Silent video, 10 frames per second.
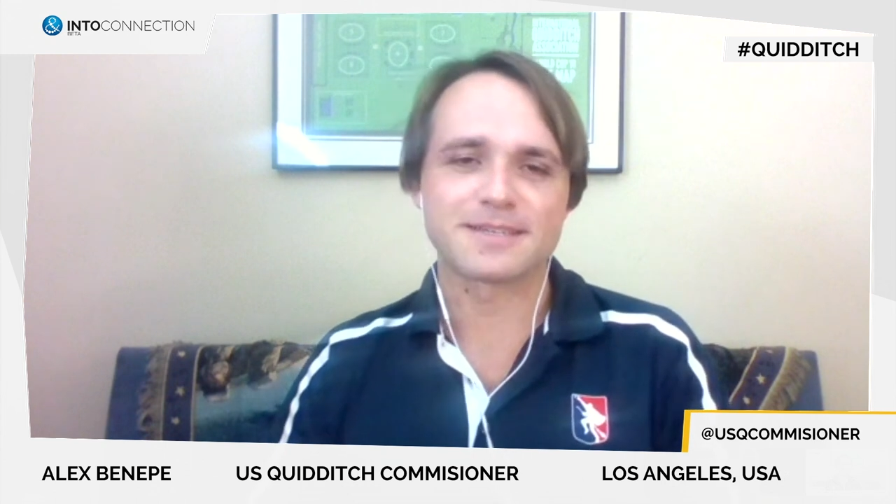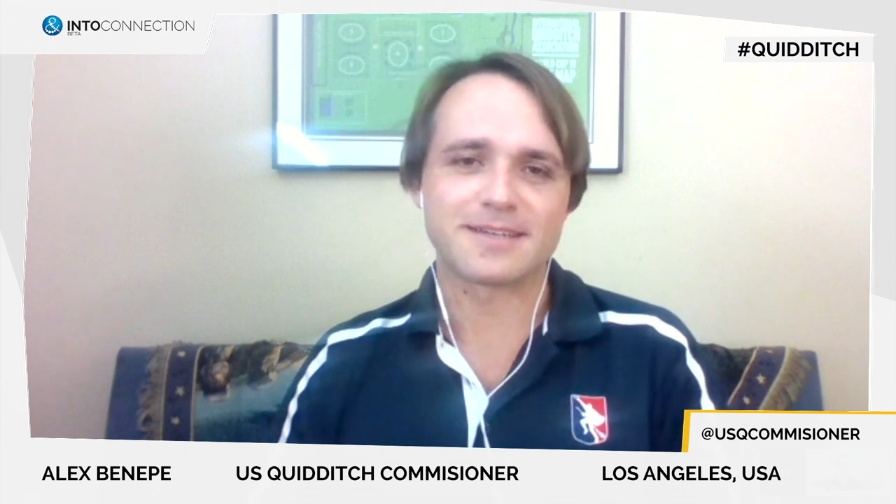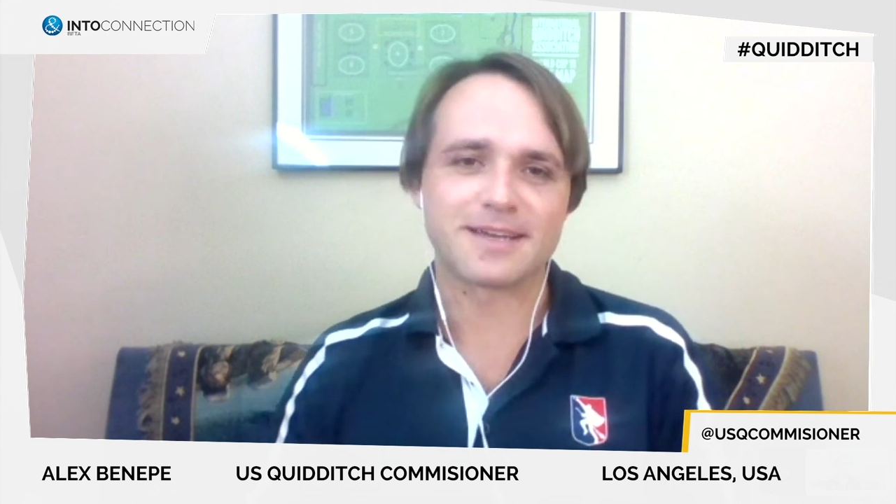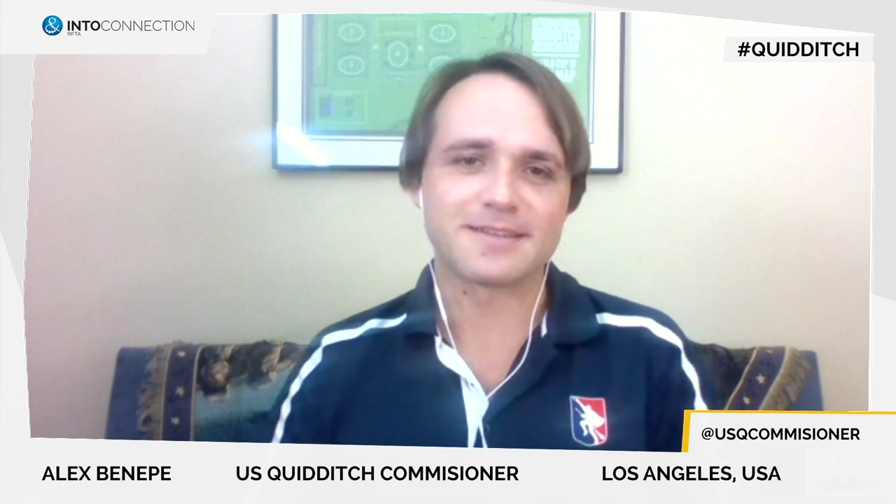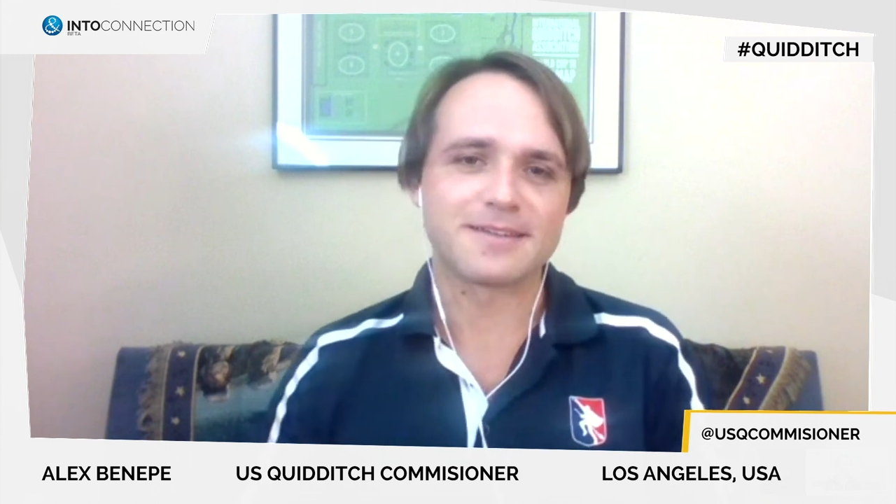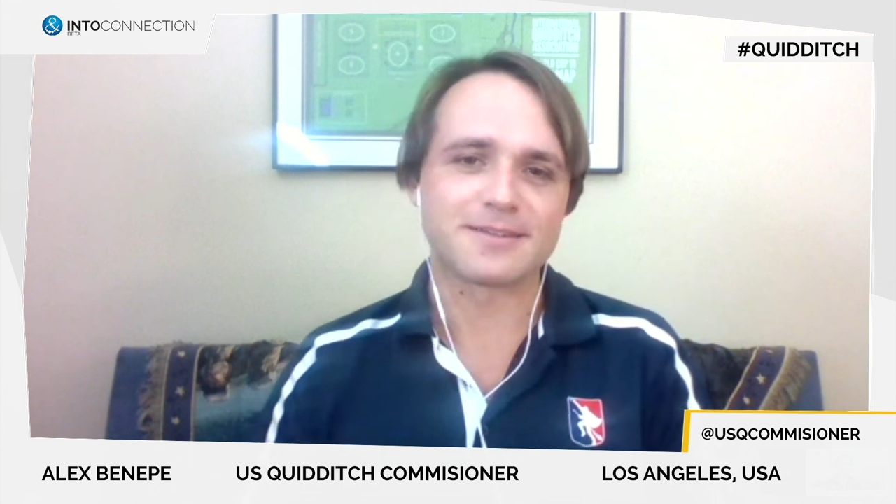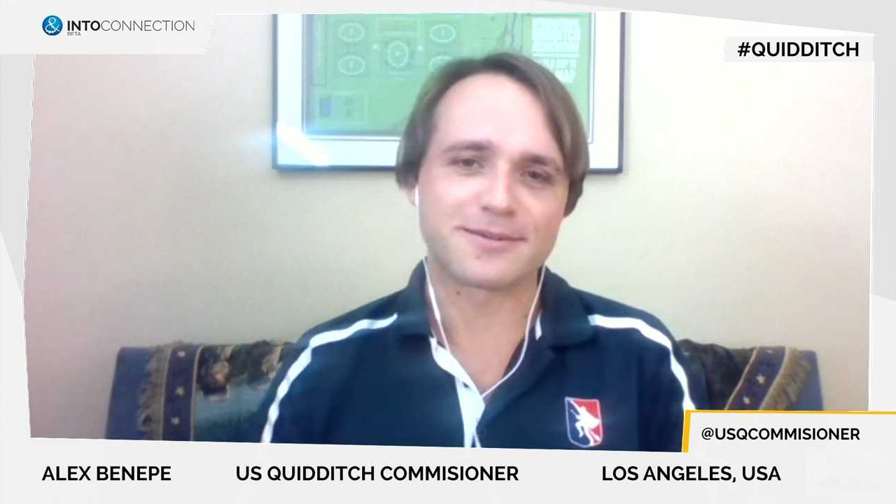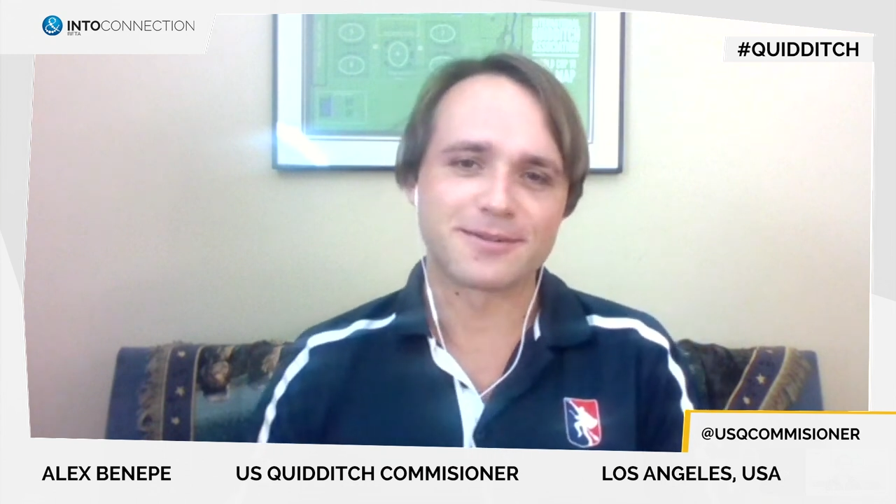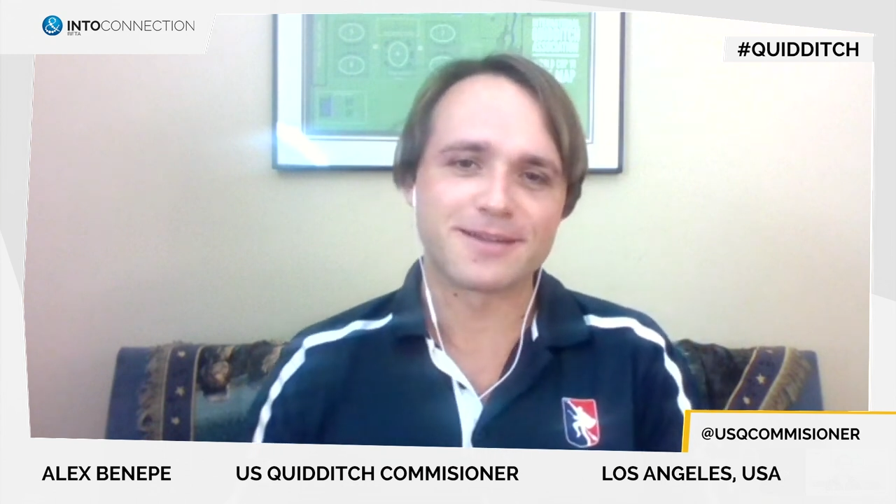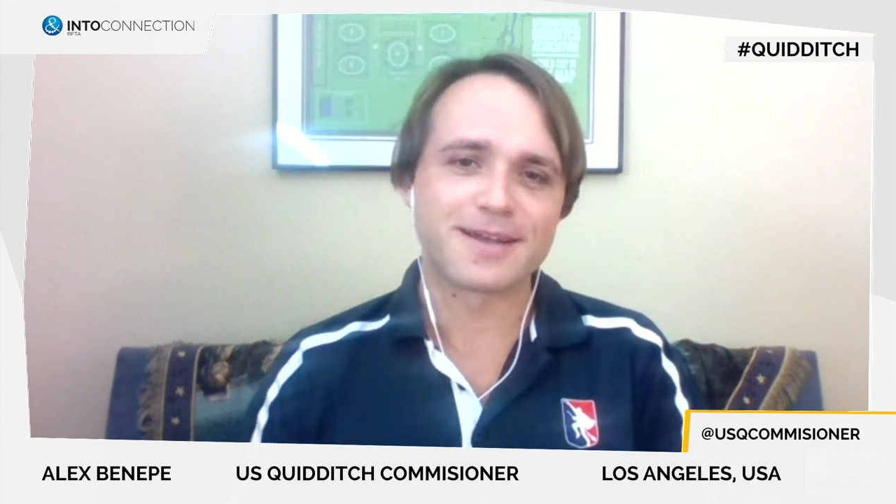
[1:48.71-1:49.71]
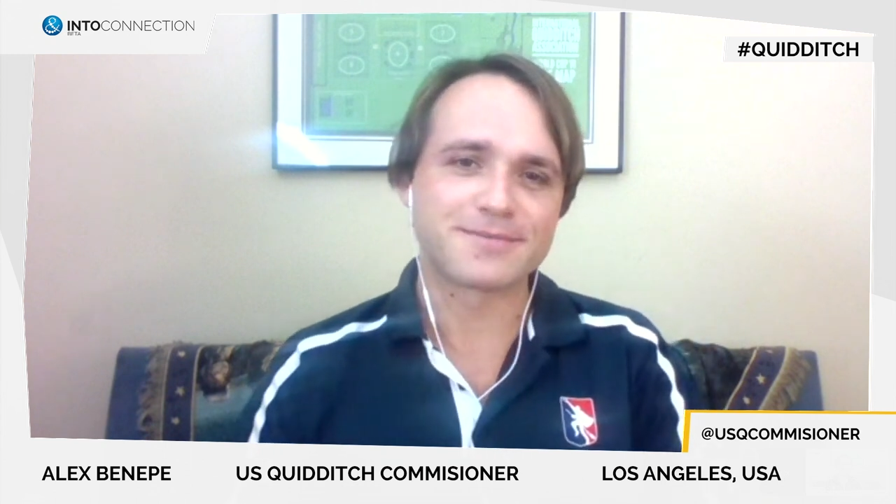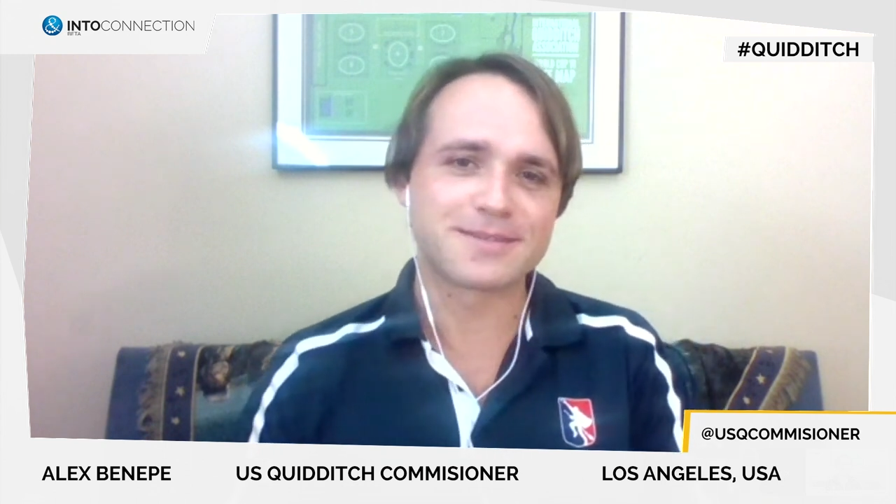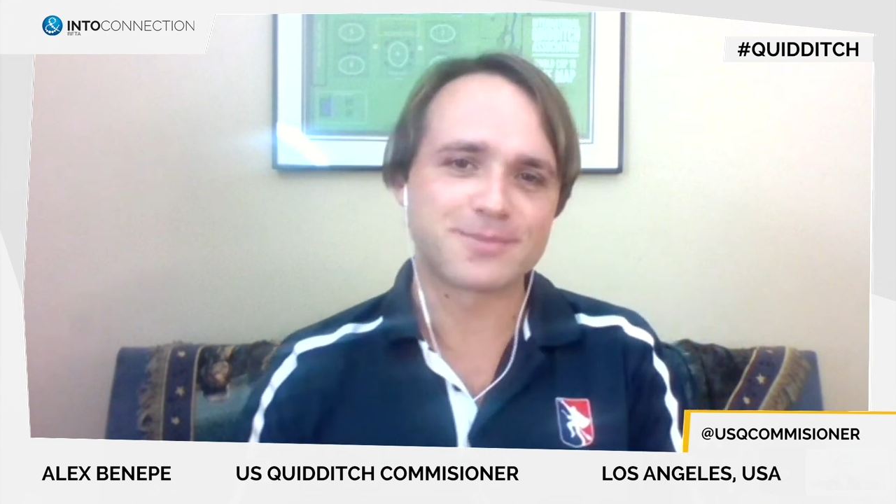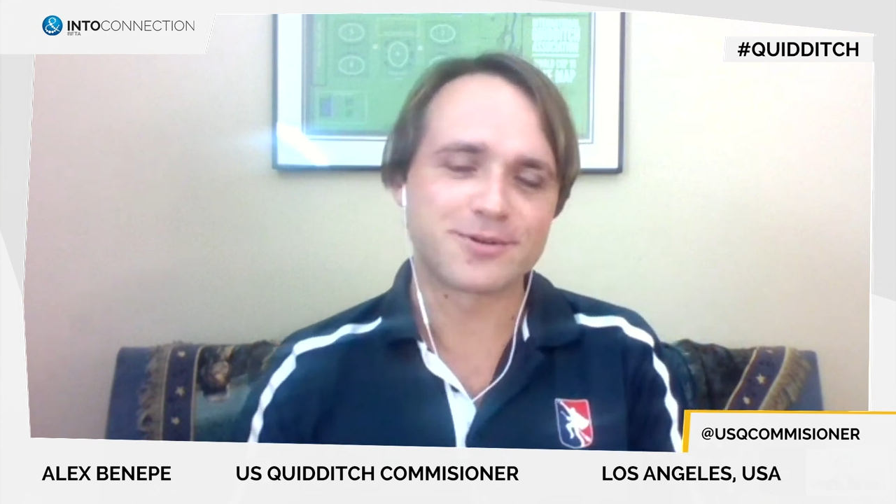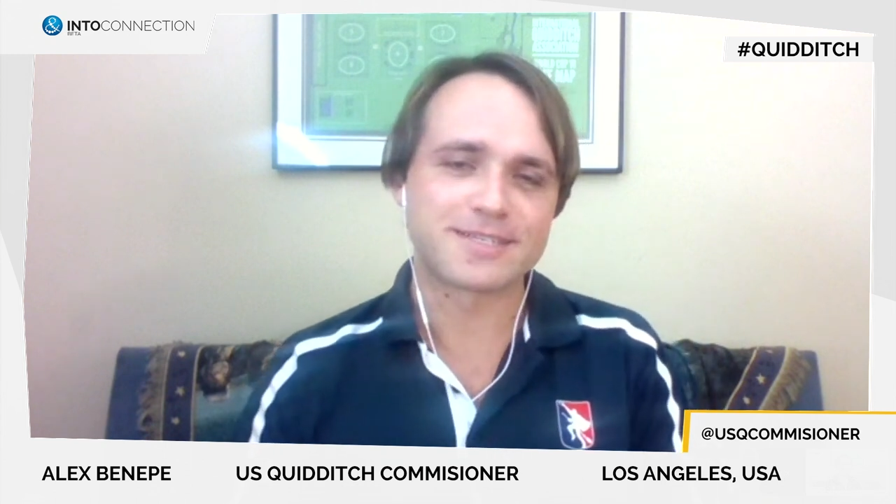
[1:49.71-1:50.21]
I, I think there are a lot of
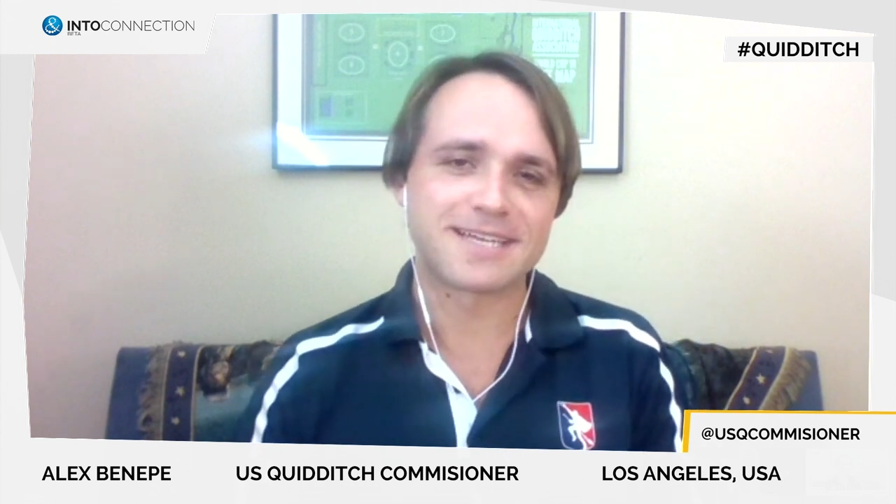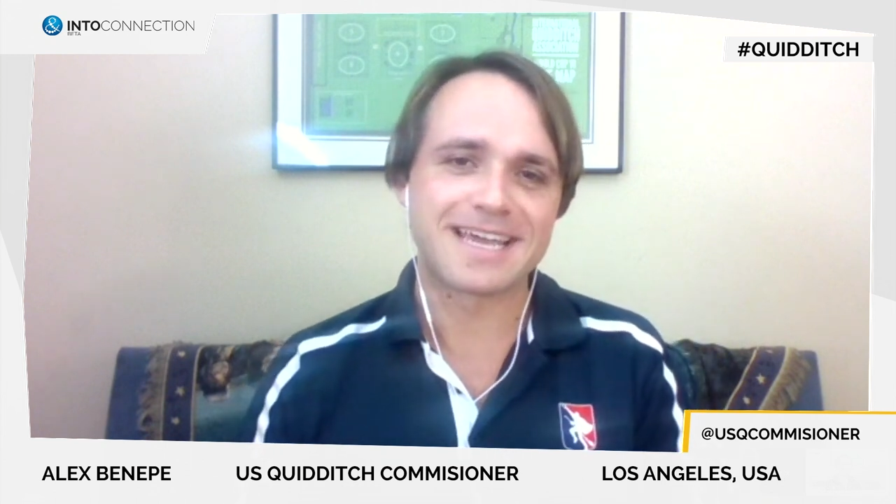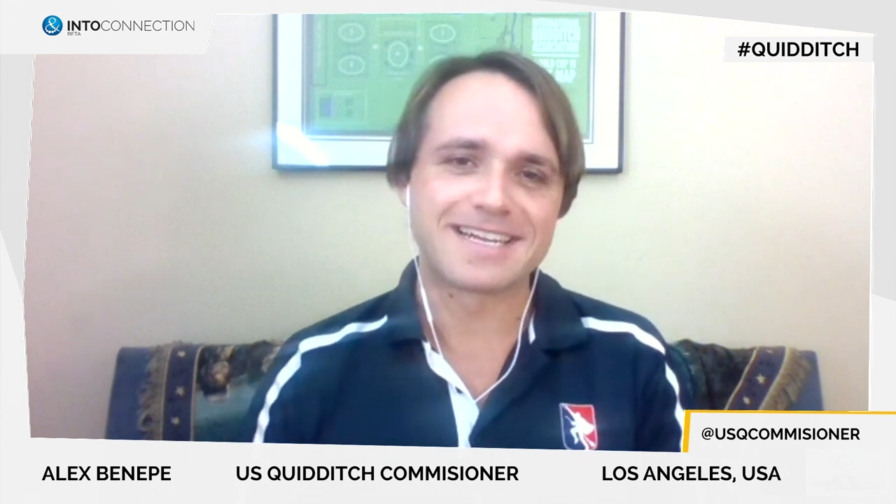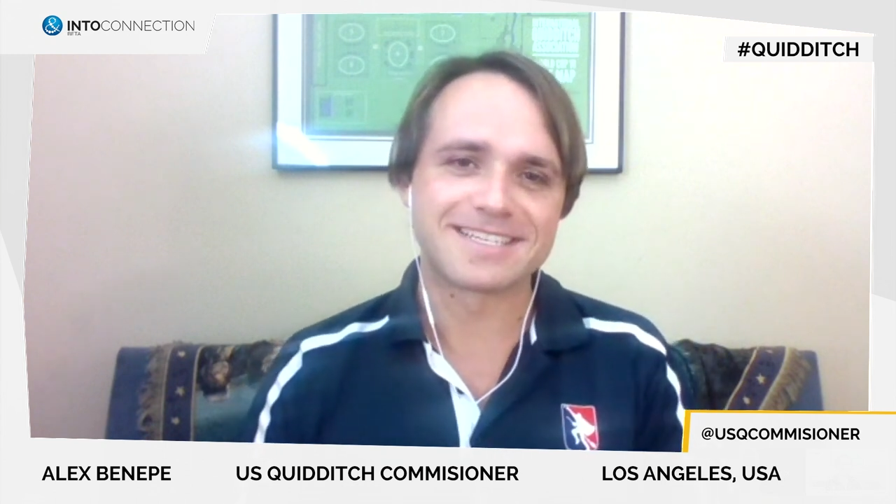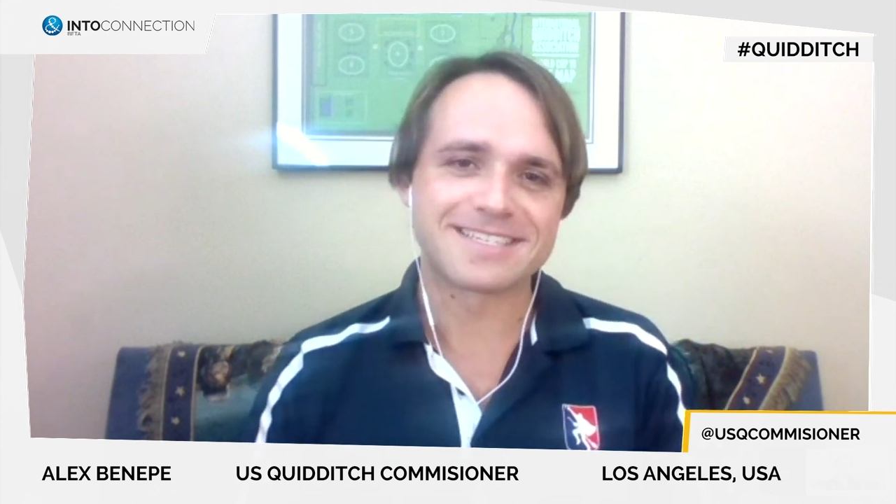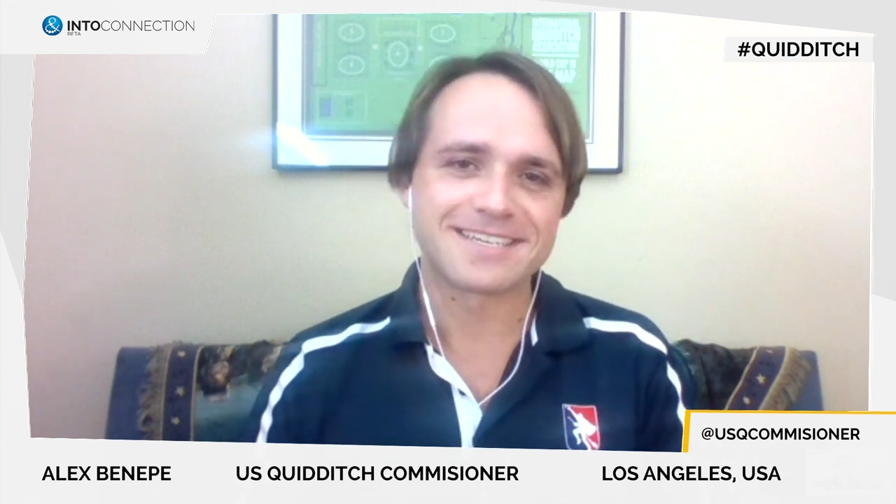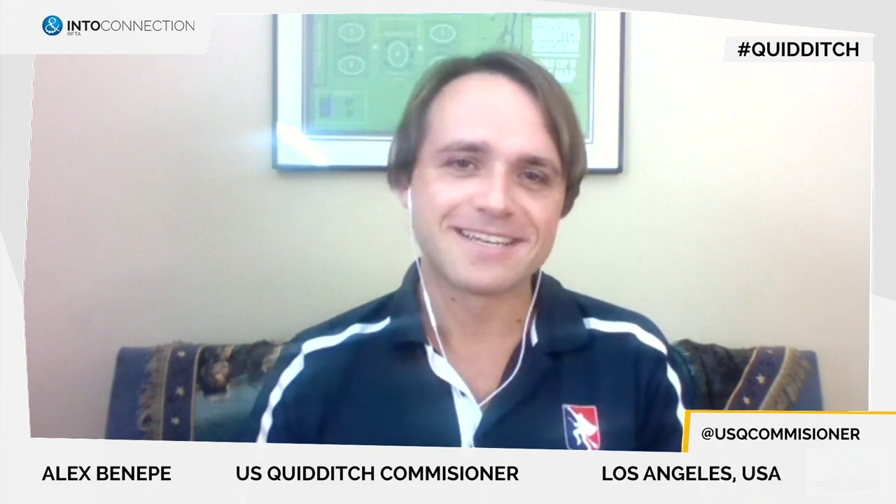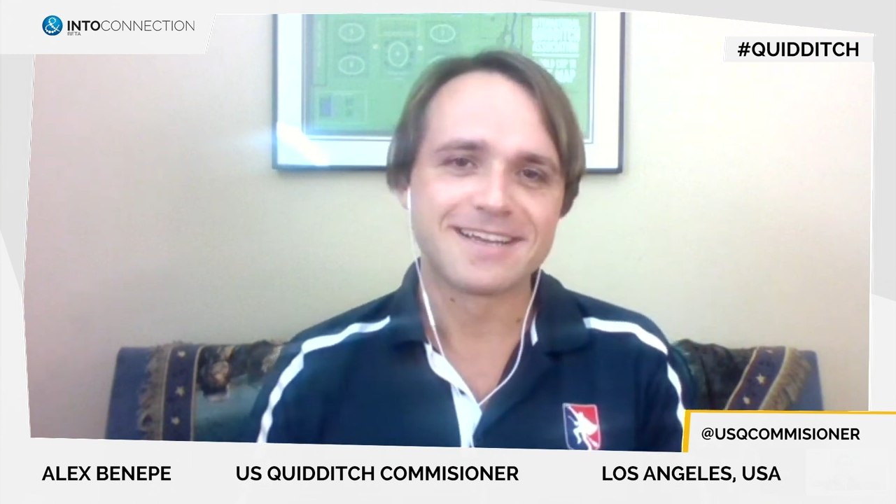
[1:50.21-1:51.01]
sports ahead us